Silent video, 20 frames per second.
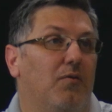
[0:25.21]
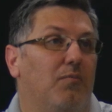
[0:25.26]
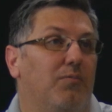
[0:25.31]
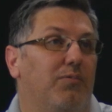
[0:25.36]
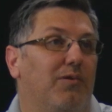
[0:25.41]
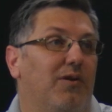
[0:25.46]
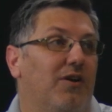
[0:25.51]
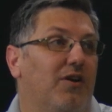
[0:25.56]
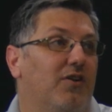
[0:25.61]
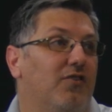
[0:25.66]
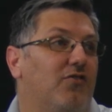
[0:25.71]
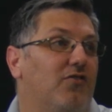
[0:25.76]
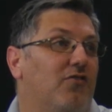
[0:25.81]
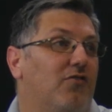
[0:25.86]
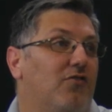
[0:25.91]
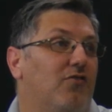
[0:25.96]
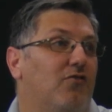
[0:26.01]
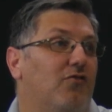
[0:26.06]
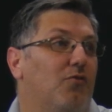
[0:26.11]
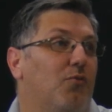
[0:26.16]

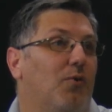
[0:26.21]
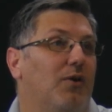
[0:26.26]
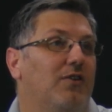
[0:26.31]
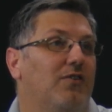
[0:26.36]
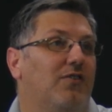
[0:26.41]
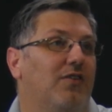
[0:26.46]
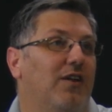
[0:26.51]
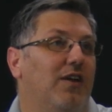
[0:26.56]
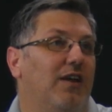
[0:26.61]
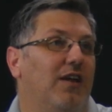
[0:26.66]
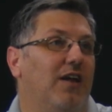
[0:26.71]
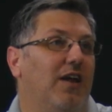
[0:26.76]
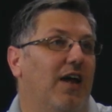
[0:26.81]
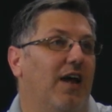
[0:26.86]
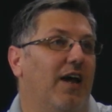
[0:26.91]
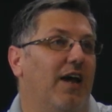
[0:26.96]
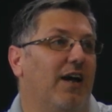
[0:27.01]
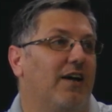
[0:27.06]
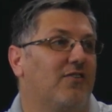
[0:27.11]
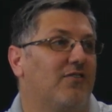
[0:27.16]
plus
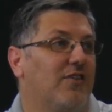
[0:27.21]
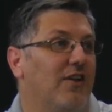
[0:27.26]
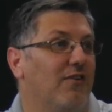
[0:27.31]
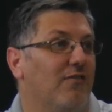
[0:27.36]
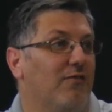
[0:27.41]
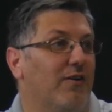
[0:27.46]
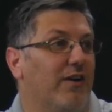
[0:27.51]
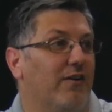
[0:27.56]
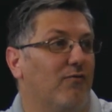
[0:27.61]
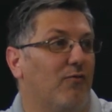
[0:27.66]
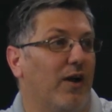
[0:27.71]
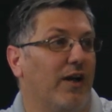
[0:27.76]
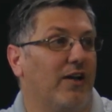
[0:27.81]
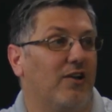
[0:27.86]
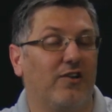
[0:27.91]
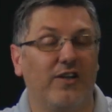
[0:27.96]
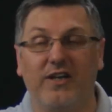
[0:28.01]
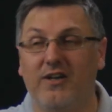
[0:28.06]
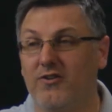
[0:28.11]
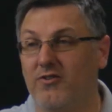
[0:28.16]
20x. They write
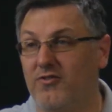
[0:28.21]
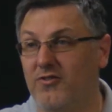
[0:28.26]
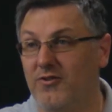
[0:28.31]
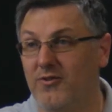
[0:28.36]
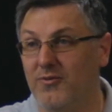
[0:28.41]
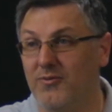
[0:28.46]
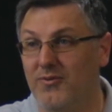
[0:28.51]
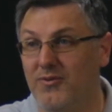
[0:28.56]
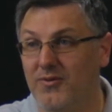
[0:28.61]
cleaner too.